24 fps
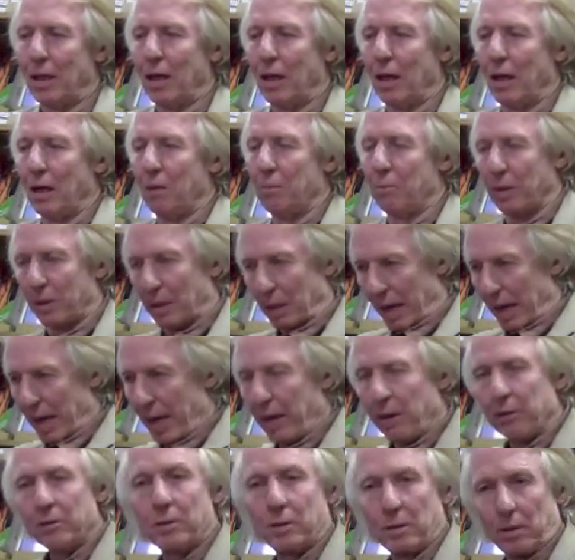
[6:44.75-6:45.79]
But the
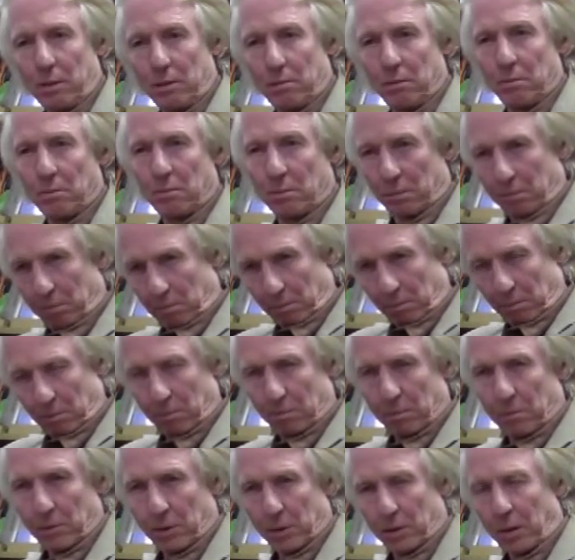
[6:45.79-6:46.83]
housing,
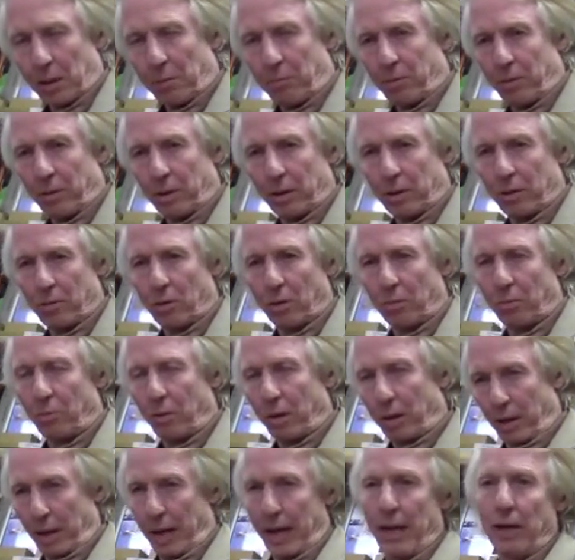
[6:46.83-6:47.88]
separately
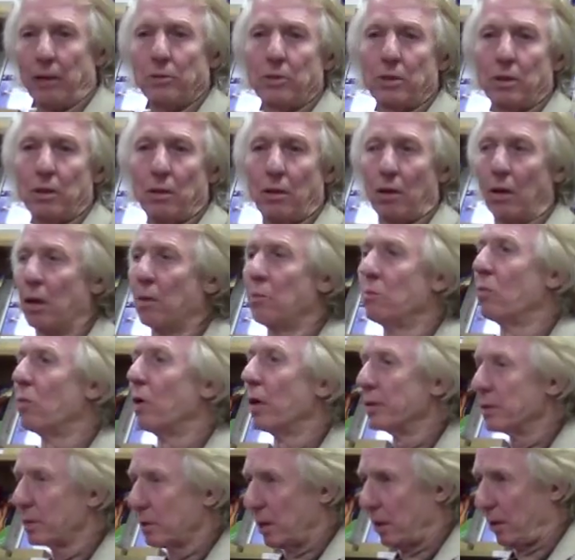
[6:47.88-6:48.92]
incorporated housing arm
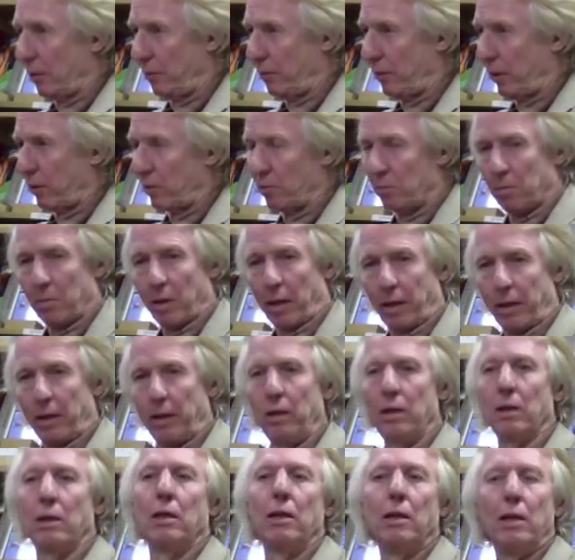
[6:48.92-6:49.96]
was getting federal
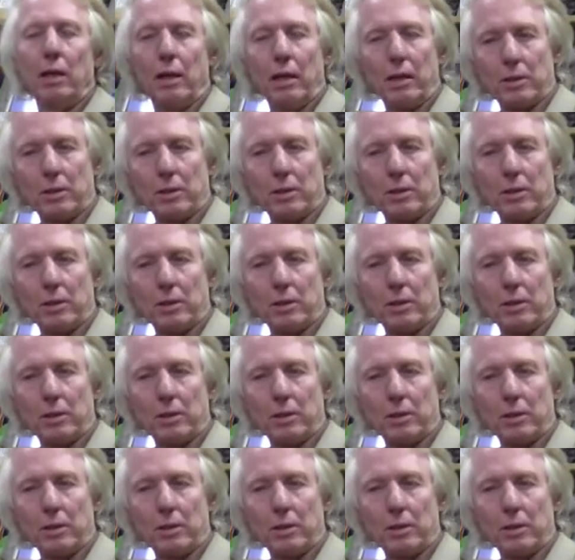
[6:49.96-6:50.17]
money, and